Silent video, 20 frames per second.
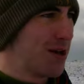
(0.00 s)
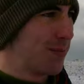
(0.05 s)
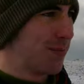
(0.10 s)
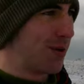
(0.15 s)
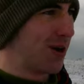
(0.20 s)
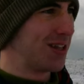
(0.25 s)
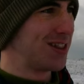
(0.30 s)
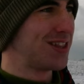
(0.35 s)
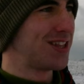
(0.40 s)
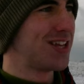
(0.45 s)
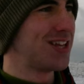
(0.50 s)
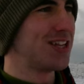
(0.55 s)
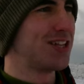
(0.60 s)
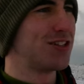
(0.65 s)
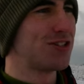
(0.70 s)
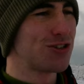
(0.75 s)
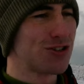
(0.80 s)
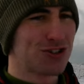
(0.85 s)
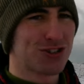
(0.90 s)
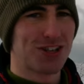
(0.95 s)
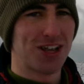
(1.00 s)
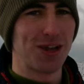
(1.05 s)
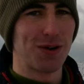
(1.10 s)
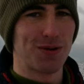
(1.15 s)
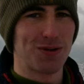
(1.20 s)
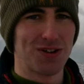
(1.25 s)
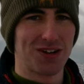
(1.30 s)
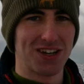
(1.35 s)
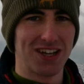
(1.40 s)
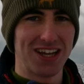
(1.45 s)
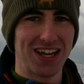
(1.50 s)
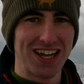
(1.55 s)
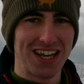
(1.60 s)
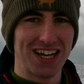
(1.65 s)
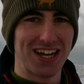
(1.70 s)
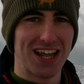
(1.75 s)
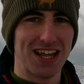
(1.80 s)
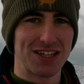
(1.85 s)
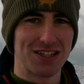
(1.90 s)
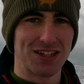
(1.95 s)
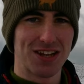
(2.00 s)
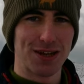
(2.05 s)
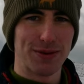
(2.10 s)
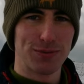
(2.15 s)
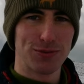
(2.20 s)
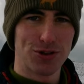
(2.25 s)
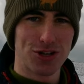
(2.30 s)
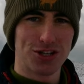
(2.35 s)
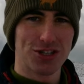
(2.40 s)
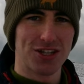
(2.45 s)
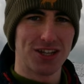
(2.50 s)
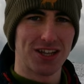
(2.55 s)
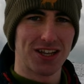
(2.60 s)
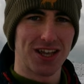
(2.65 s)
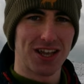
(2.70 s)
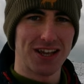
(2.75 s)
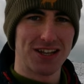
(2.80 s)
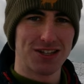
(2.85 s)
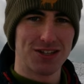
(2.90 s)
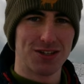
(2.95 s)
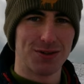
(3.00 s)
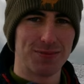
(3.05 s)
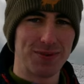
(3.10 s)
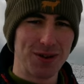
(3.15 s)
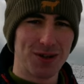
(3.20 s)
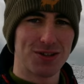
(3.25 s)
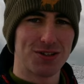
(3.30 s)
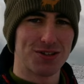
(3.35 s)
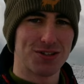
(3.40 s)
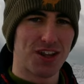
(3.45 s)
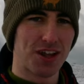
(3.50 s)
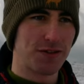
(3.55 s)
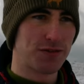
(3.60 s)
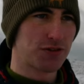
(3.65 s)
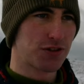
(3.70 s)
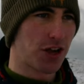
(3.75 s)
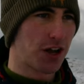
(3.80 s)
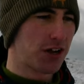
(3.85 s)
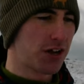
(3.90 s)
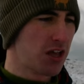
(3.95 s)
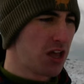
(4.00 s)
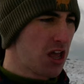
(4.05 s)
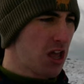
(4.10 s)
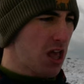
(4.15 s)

but I did just take one in landscape just in case to be on the safe side.